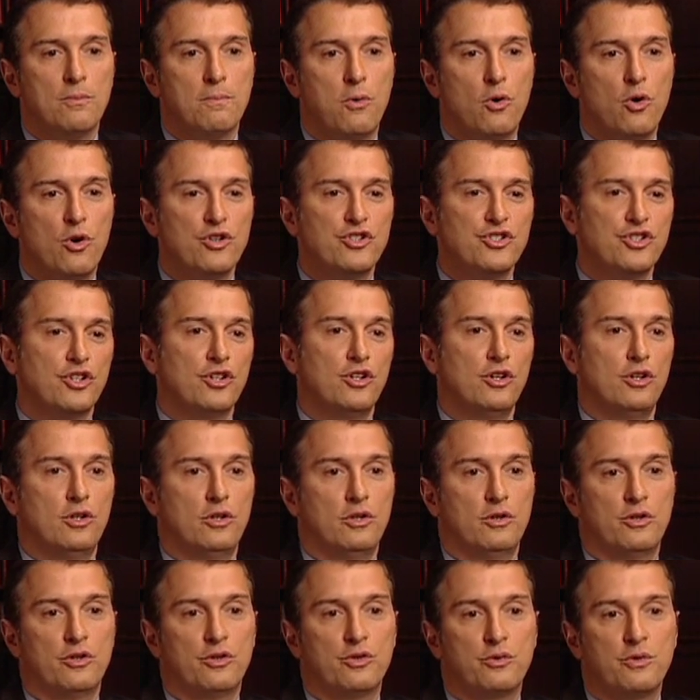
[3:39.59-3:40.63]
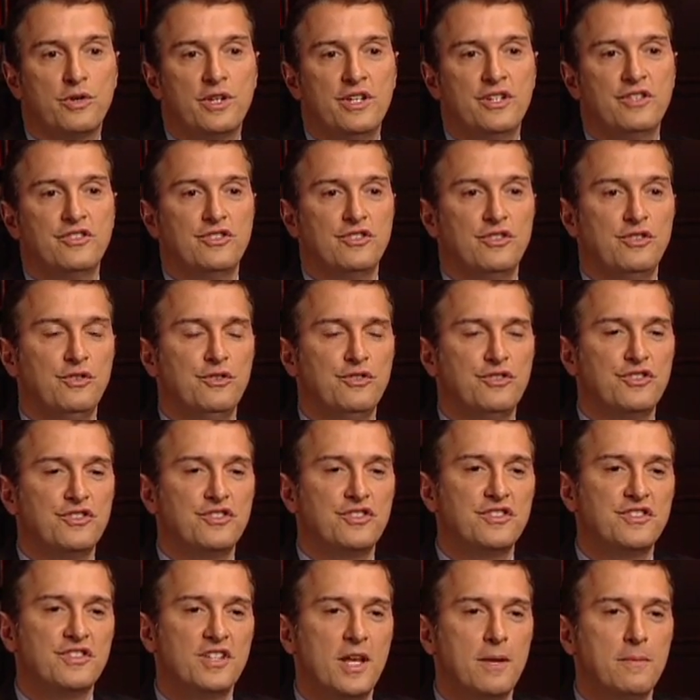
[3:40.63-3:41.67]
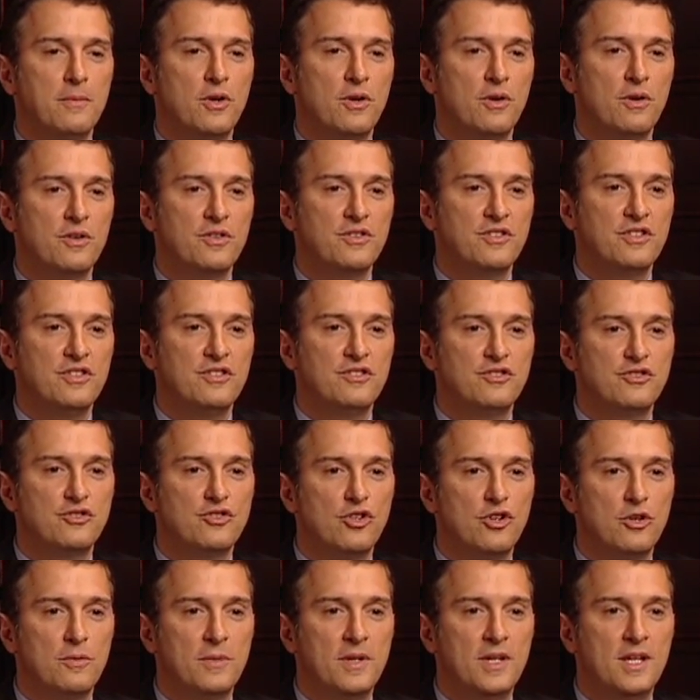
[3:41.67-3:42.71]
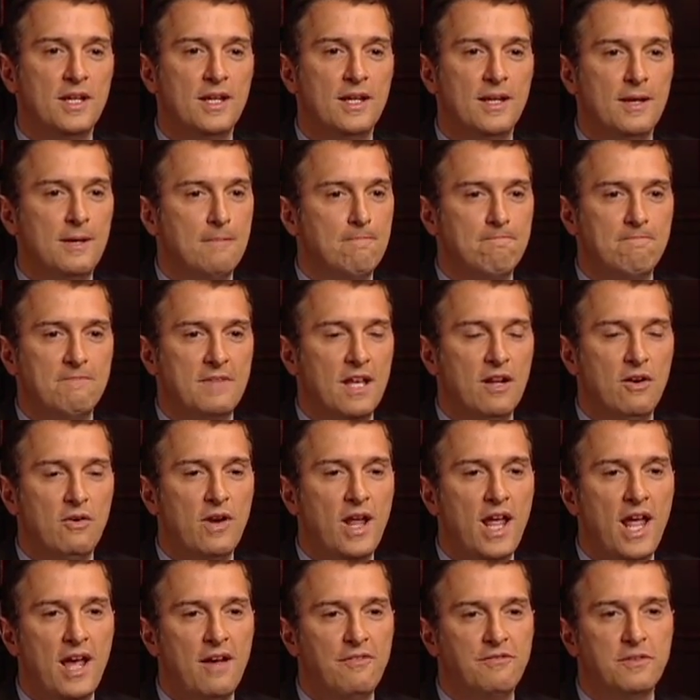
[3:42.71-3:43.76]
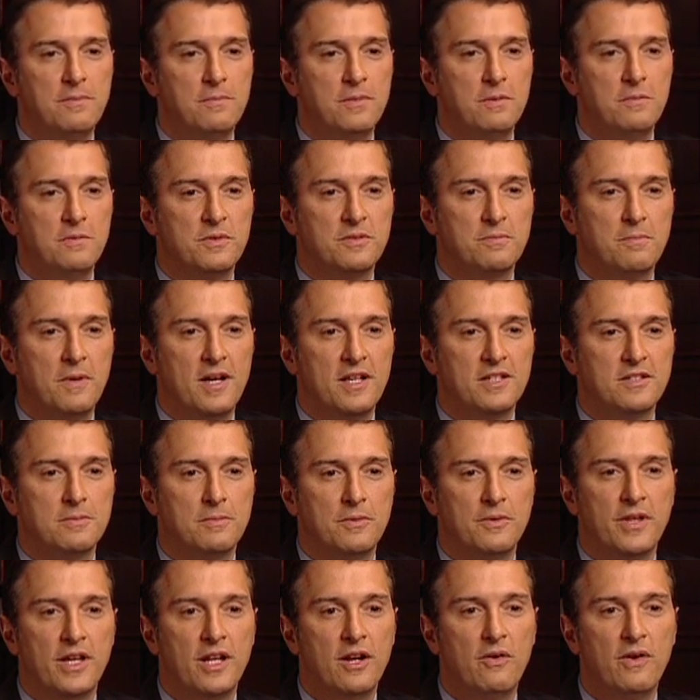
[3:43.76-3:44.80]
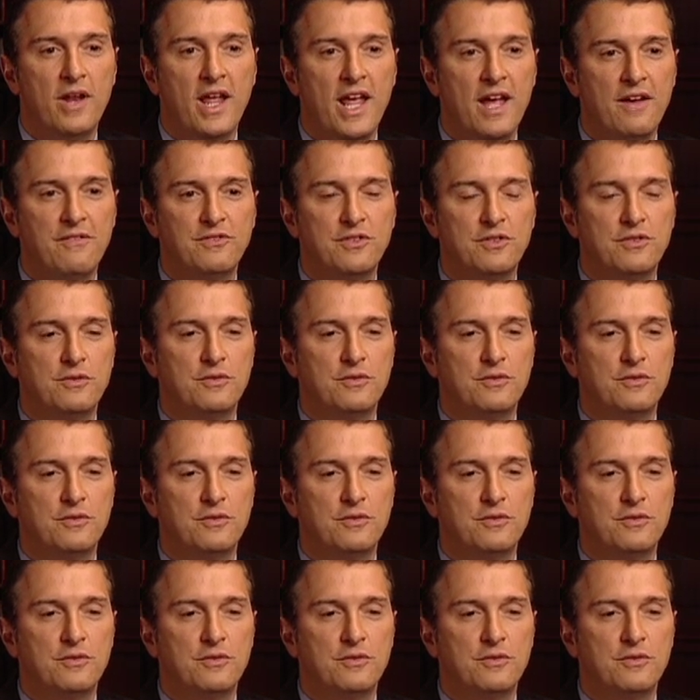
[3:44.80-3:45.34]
Portugal or Greece uses the same currency as Germany. They don't have to be responsible. They don't have to